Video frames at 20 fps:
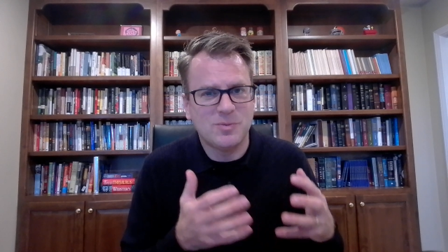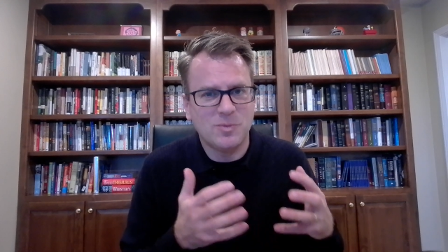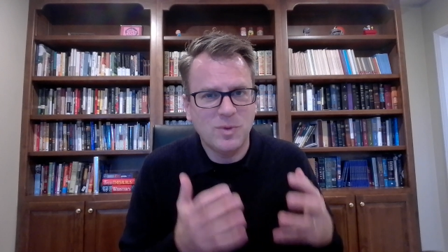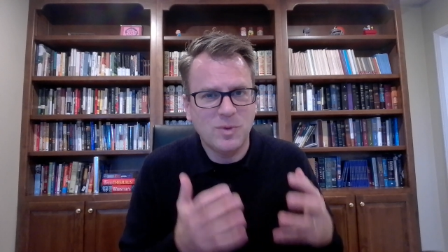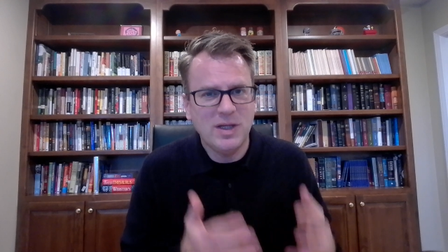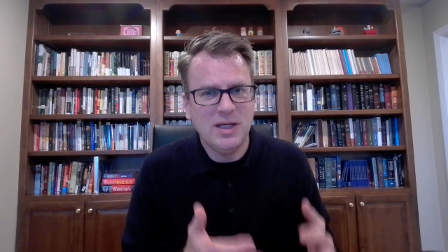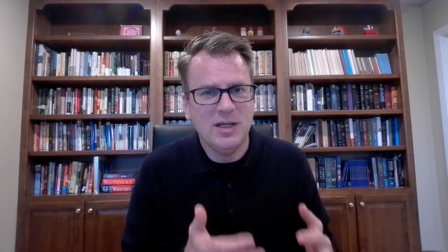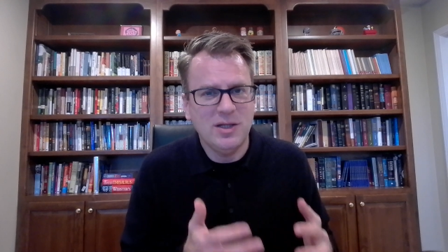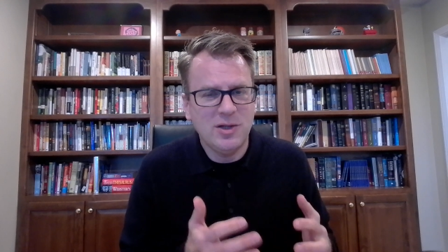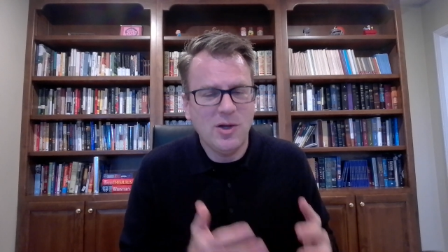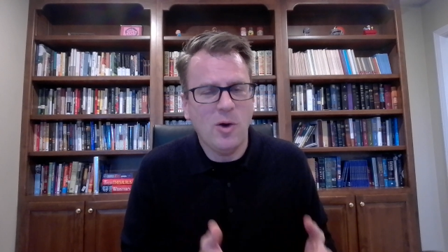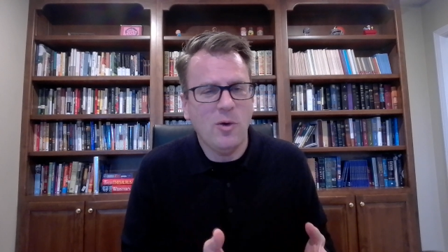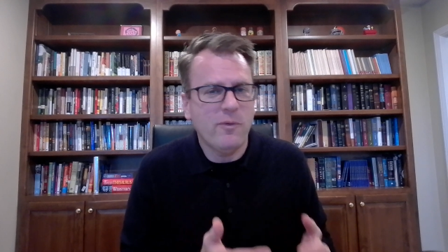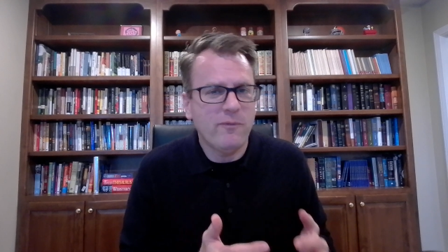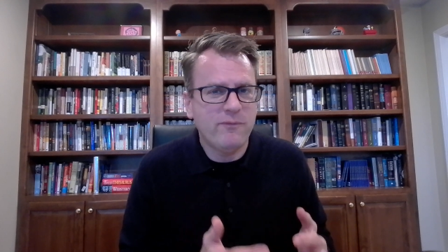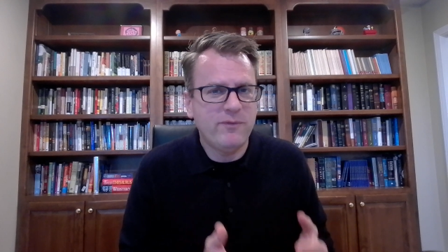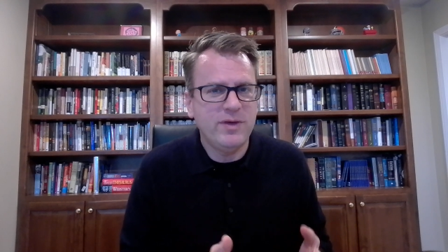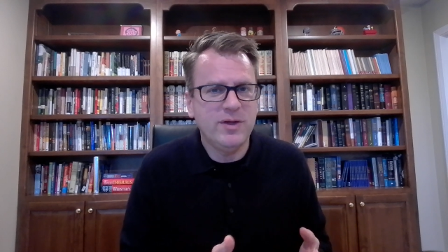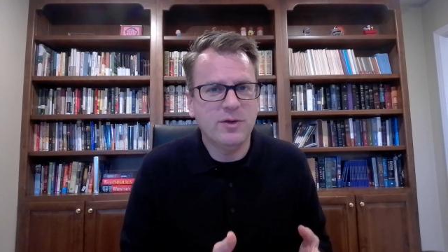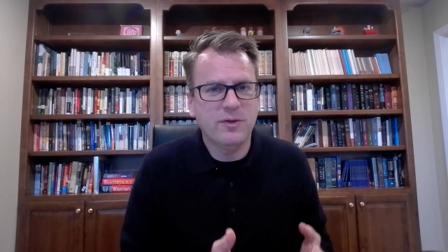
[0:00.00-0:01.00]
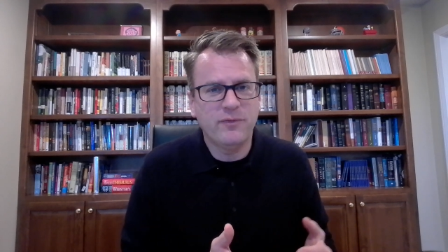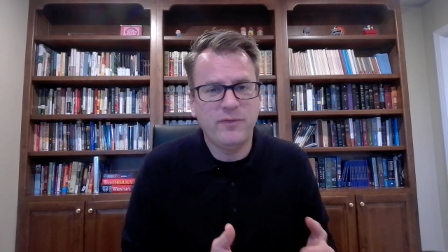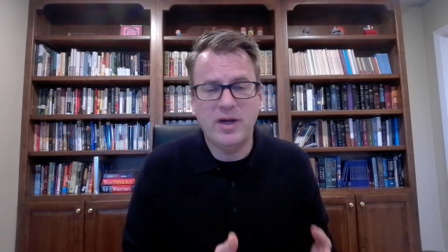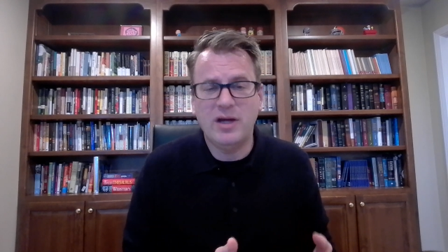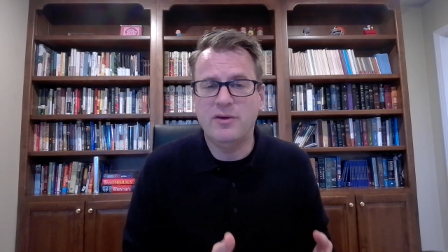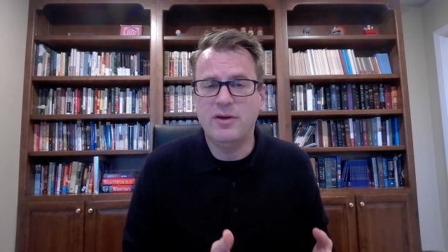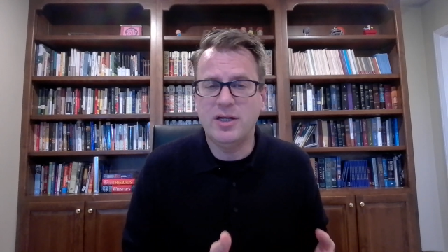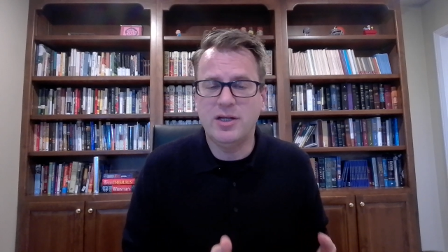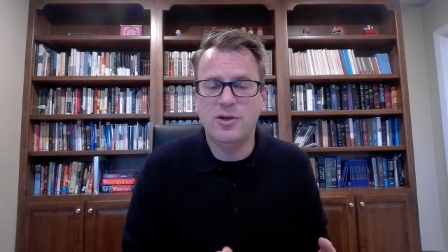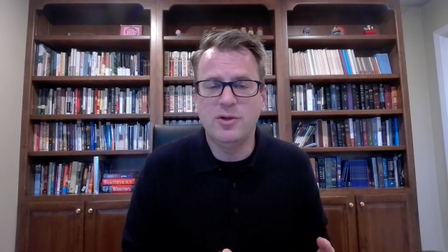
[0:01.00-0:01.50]
We don't feel
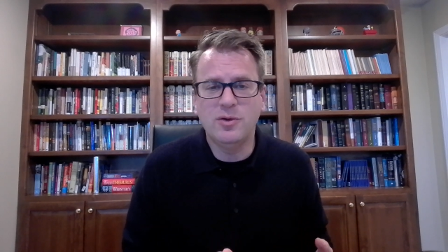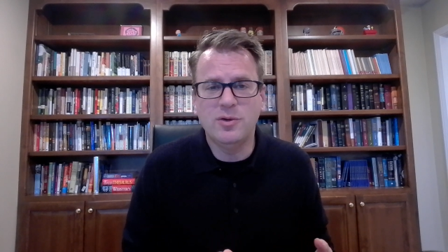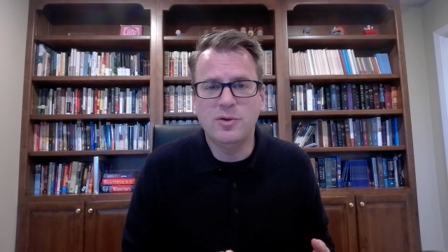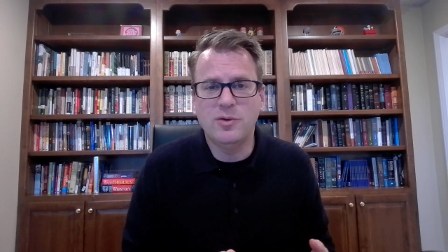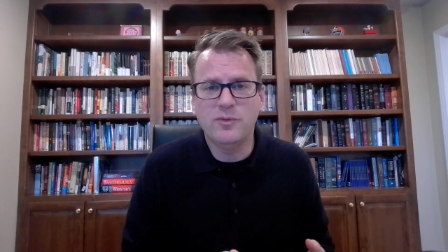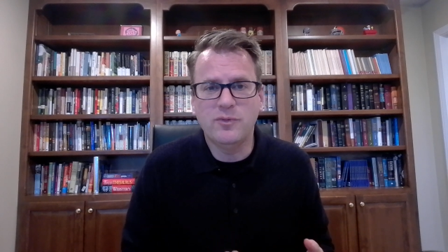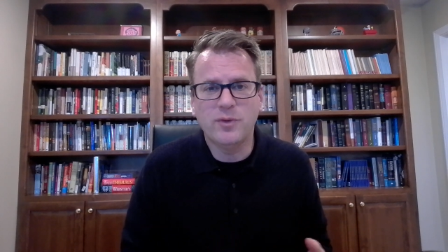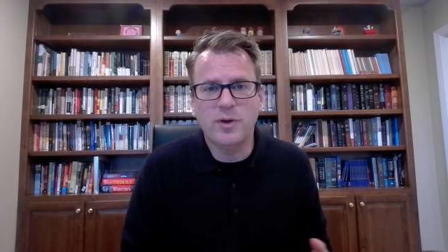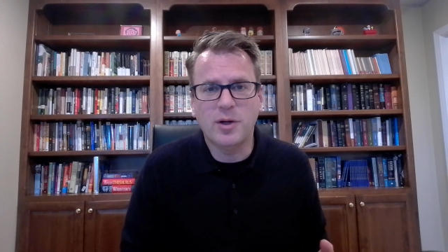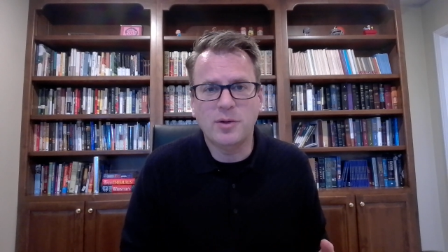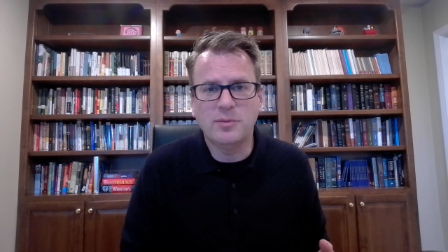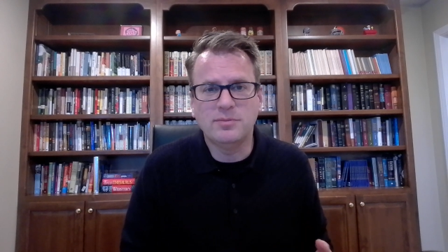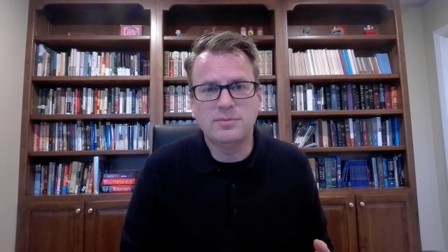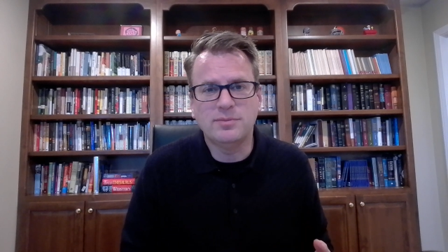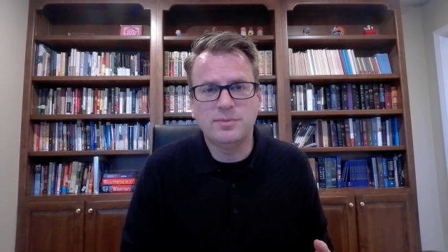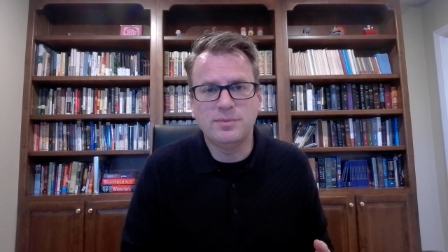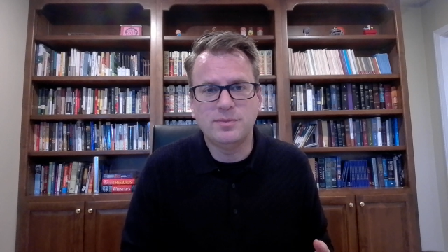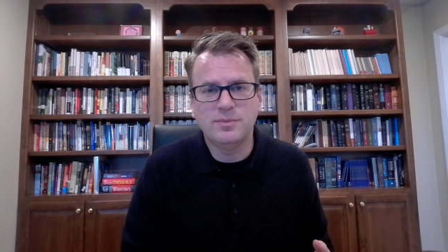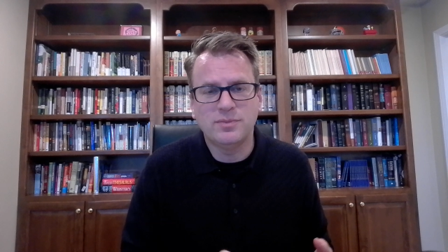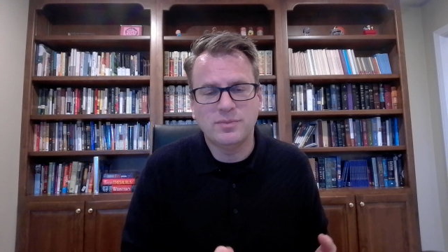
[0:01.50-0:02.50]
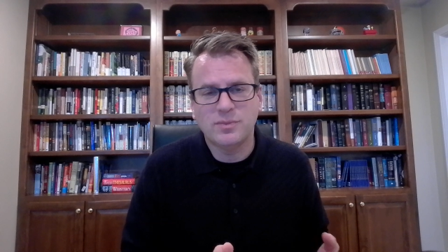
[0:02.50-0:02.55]
very new from,